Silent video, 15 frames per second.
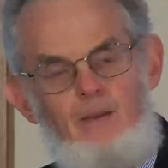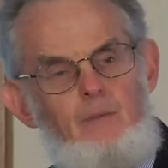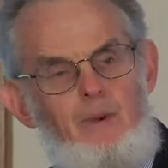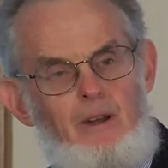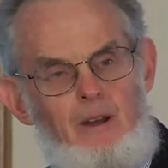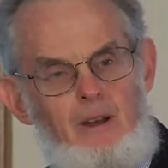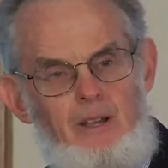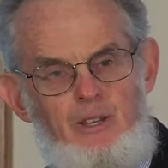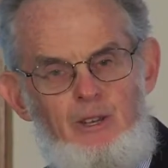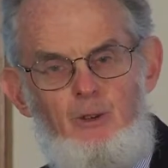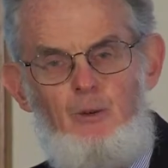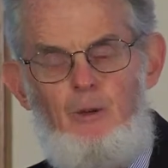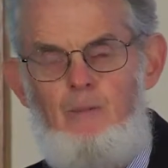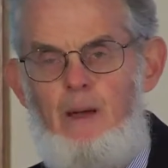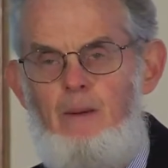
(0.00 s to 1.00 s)
but I do
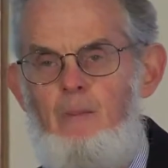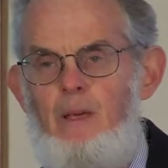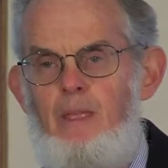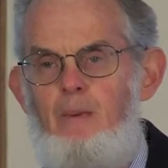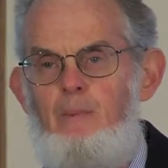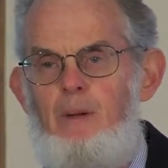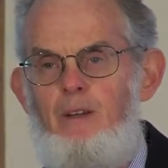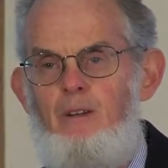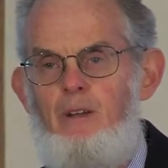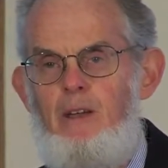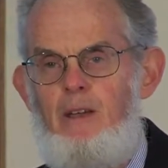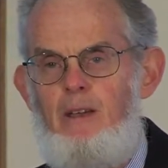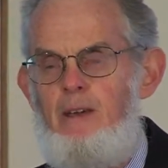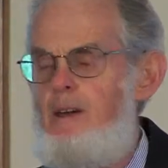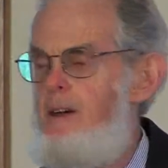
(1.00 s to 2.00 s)
remember the
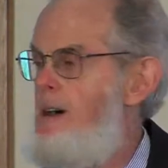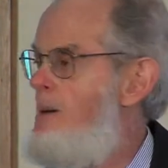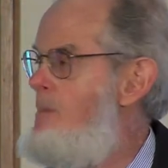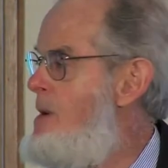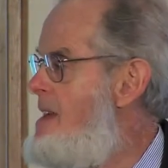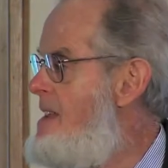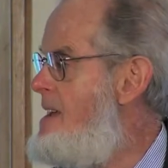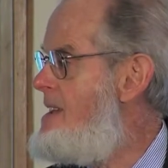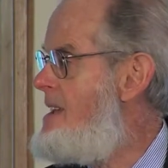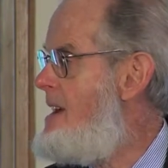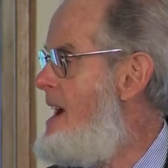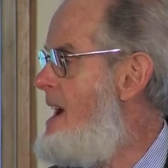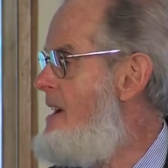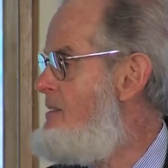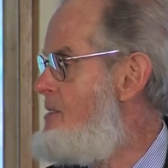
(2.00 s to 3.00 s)
period
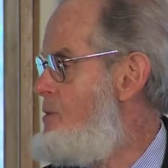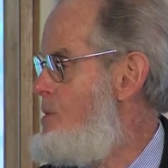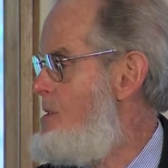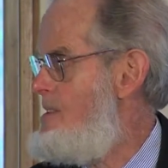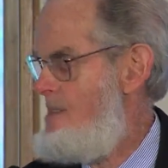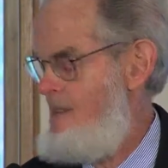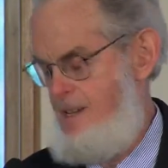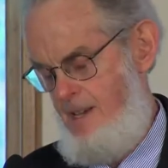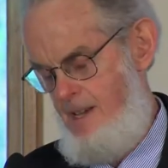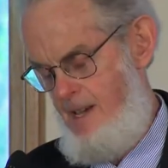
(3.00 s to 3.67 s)
immediately afterwards.